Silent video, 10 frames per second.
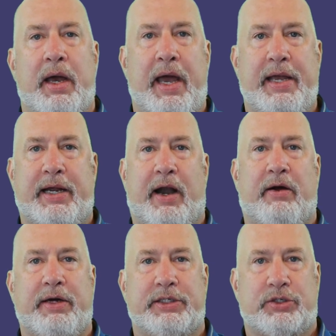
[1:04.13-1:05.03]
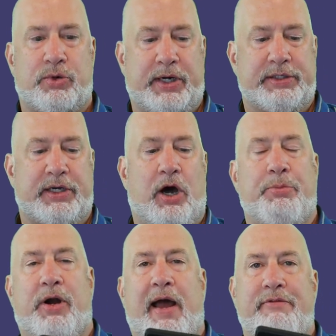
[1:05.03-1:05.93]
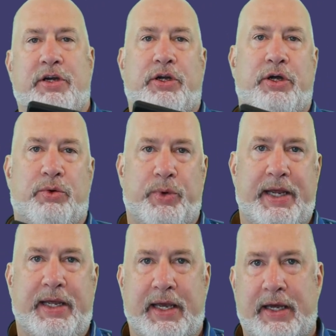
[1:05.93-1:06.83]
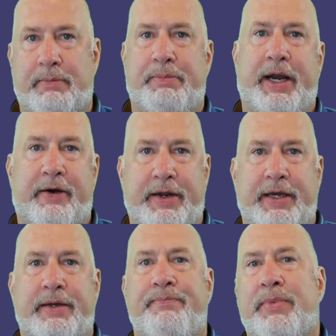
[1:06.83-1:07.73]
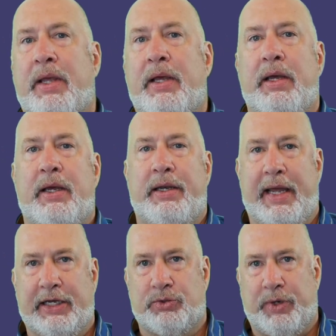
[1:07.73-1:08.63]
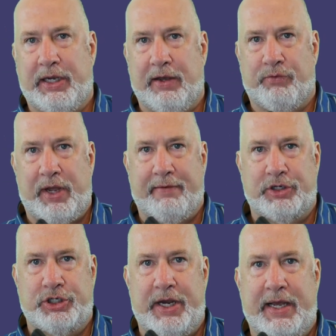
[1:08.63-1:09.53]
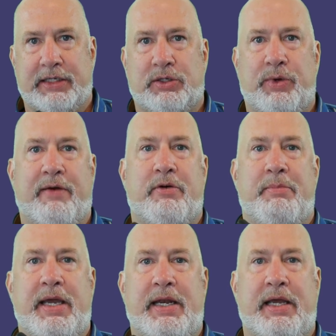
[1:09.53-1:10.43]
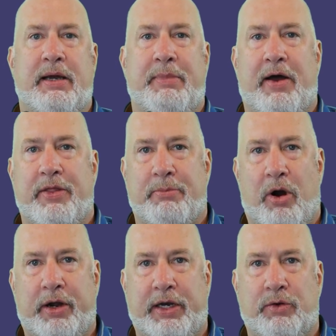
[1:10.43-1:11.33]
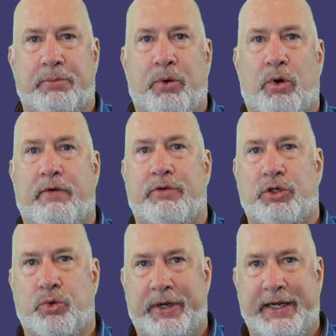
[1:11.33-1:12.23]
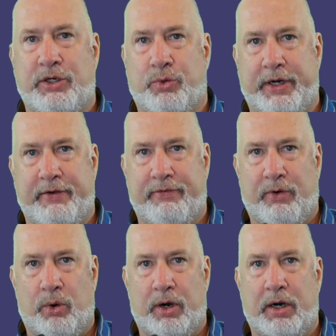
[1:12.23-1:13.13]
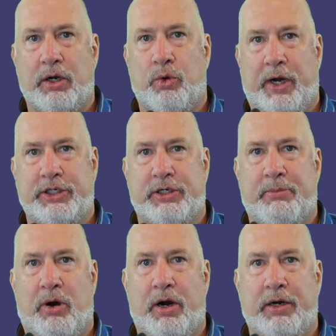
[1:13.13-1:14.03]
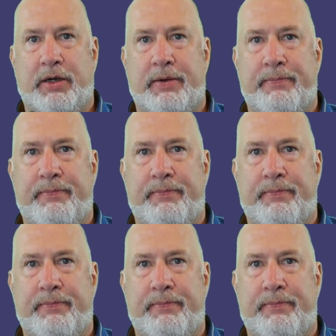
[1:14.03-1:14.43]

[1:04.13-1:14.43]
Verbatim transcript: Hey Carol, it is Chris. I hope you're having a good weekend, period. Next week, if we have a chance, can we have a meeting about the marketing report for twenty twenty-four? Question mark.